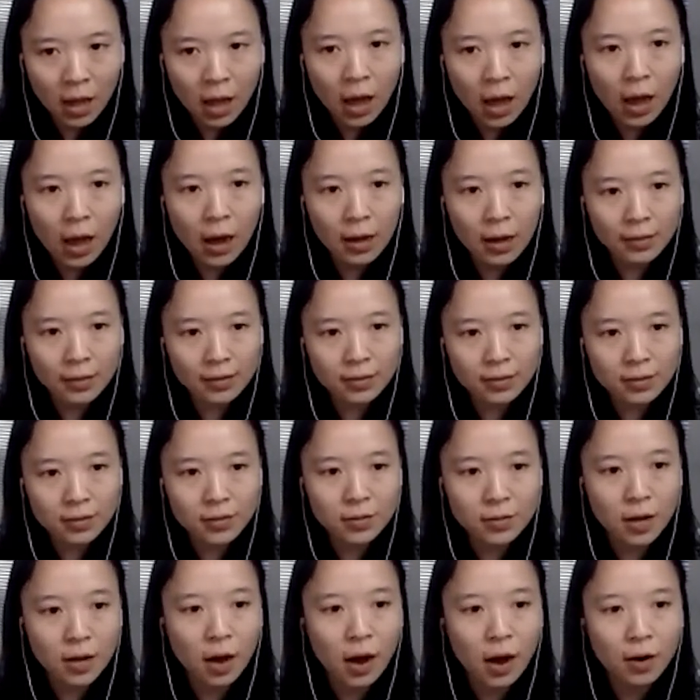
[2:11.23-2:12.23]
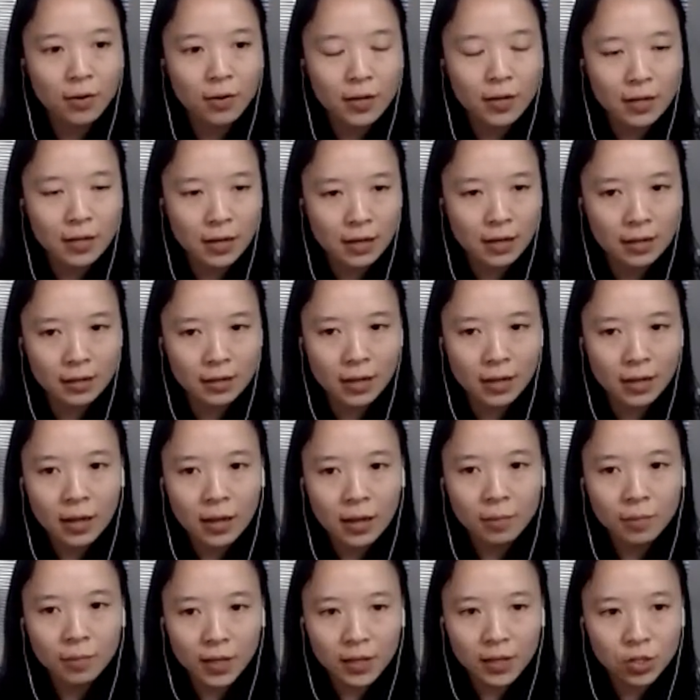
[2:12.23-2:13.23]
Uh, this is a hurricane
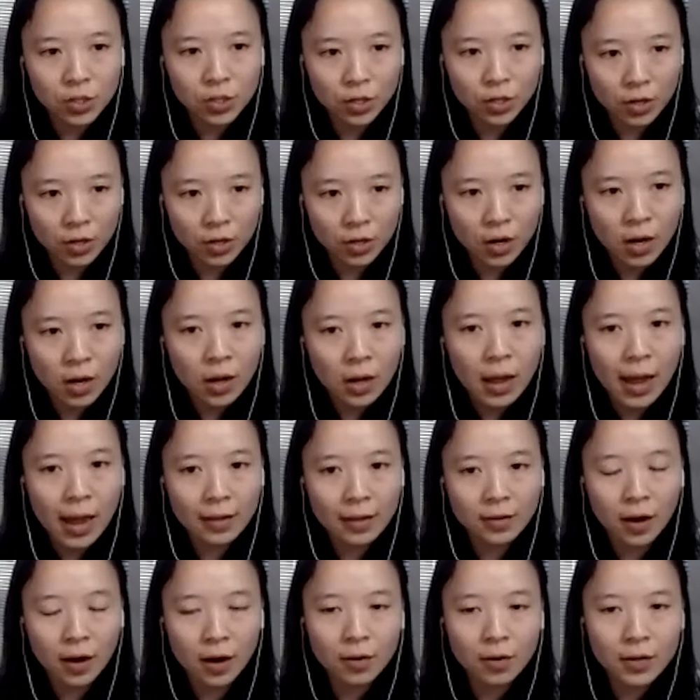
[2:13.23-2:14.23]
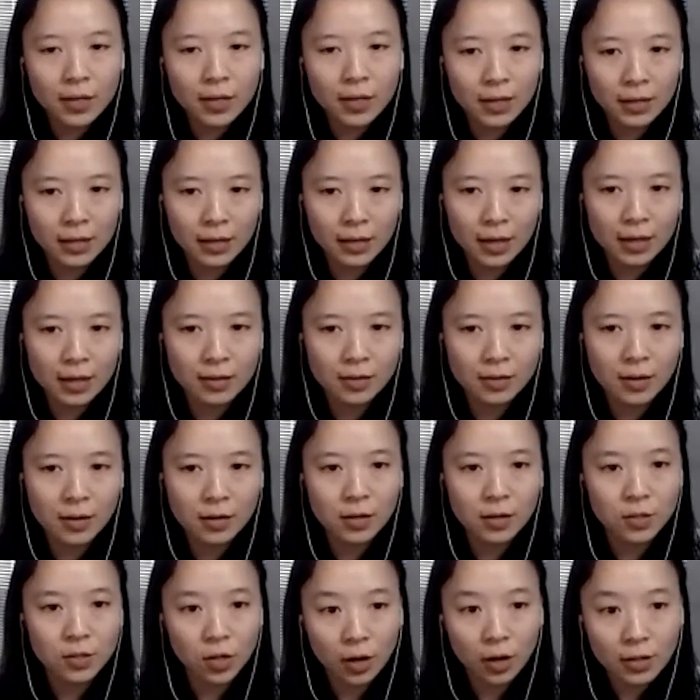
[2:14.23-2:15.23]
picture and hurricane is the
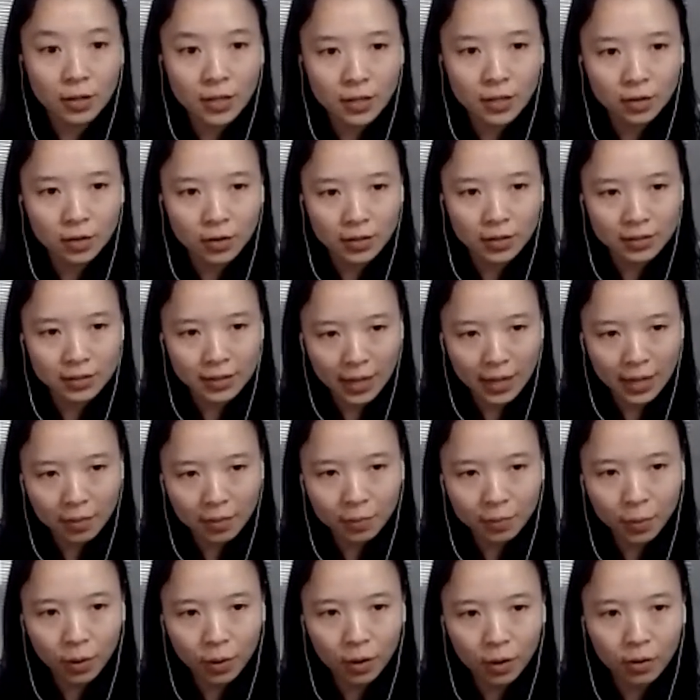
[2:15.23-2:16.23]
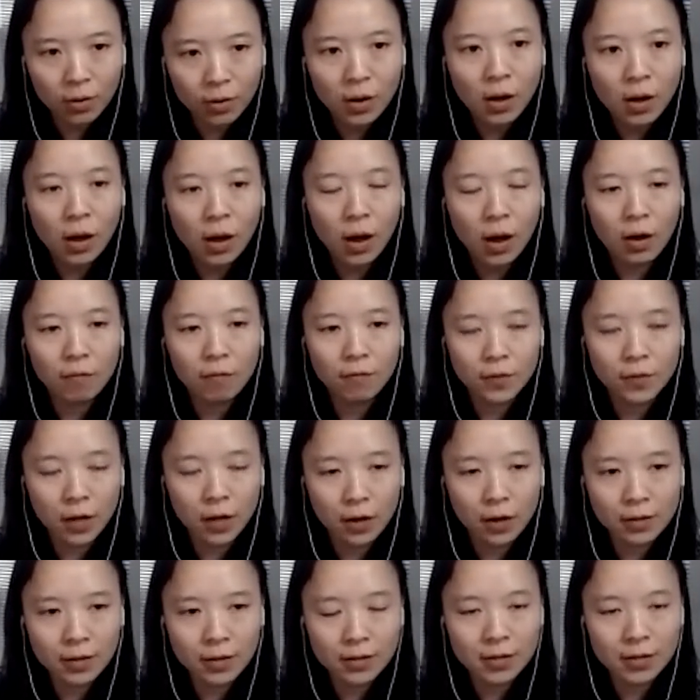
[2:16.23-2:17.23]
canonical example of
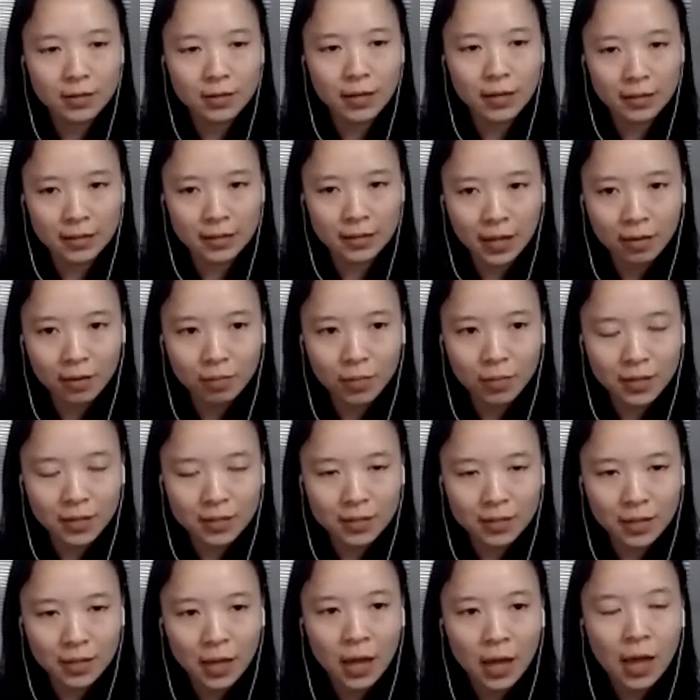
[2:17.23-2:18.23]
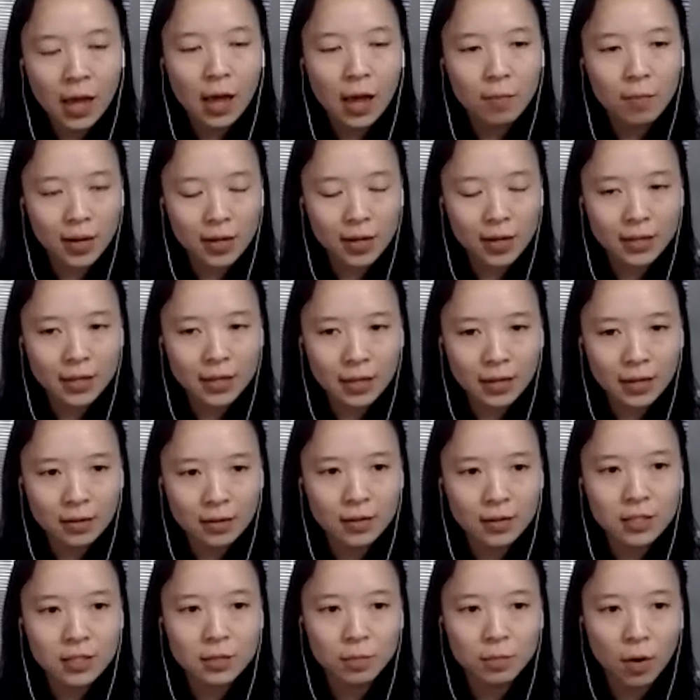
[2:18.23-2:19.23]
nonlinear dynamics, uh, meaning a
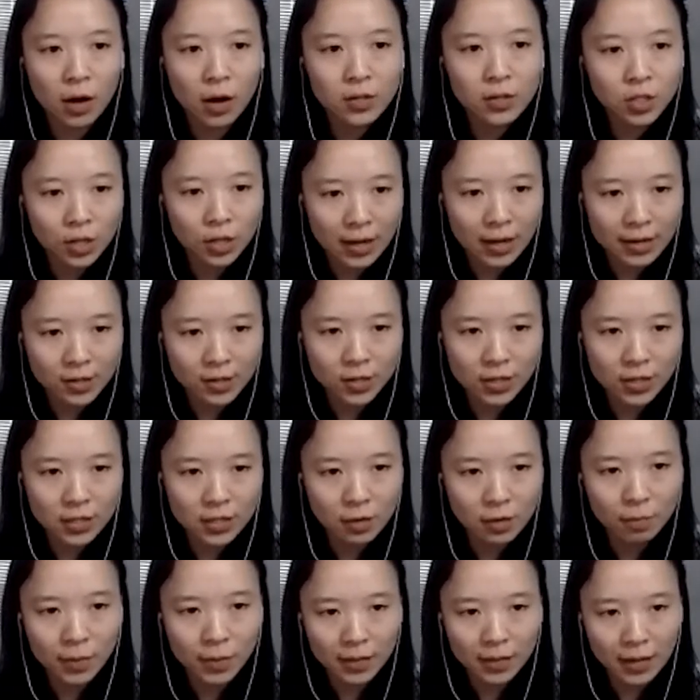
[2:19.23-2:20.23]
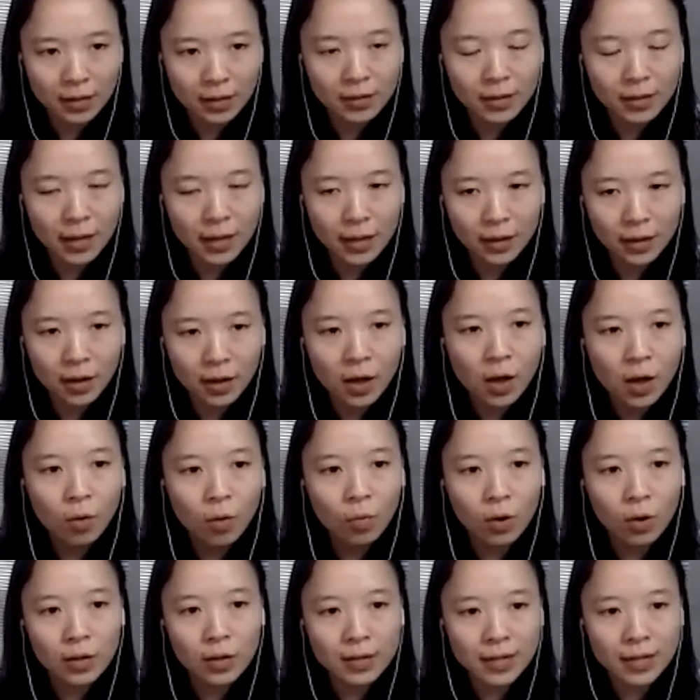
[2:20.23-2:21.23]
small change in the beginning
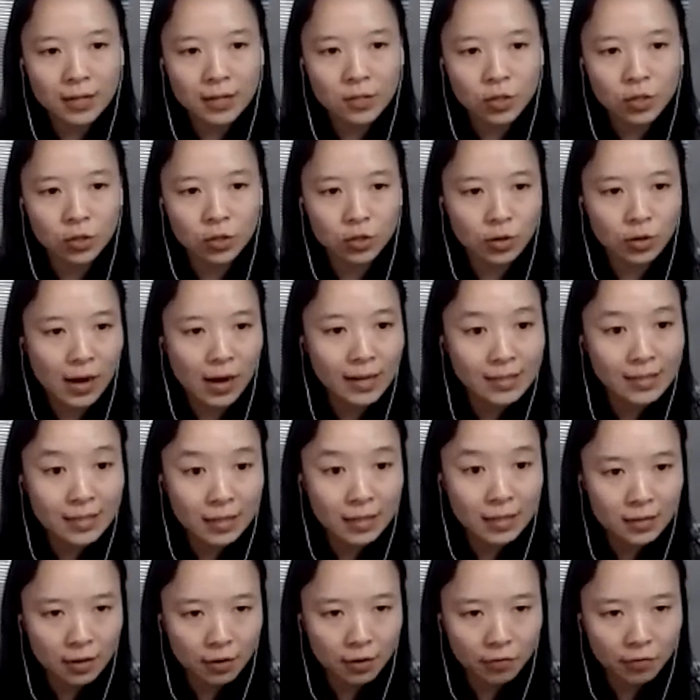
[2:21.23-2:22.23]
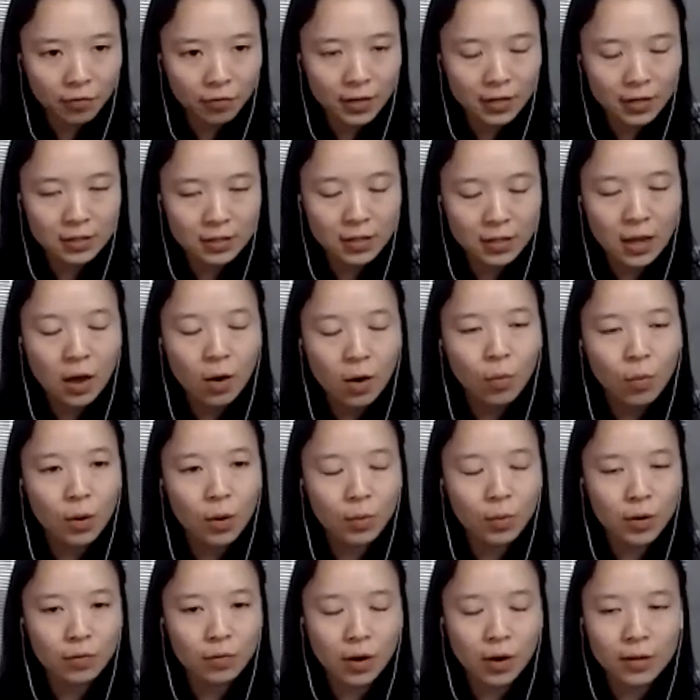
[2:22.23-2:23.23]
will lead to drastic difference when
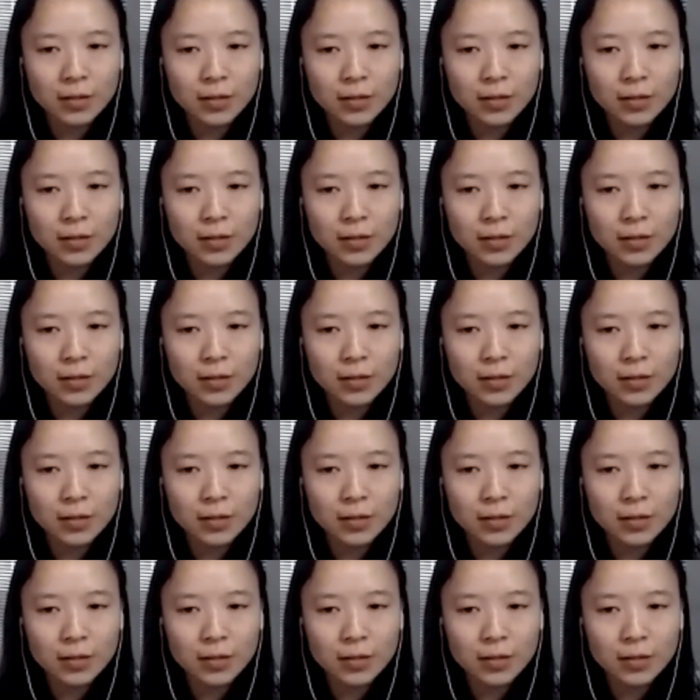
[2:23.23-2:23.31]
we run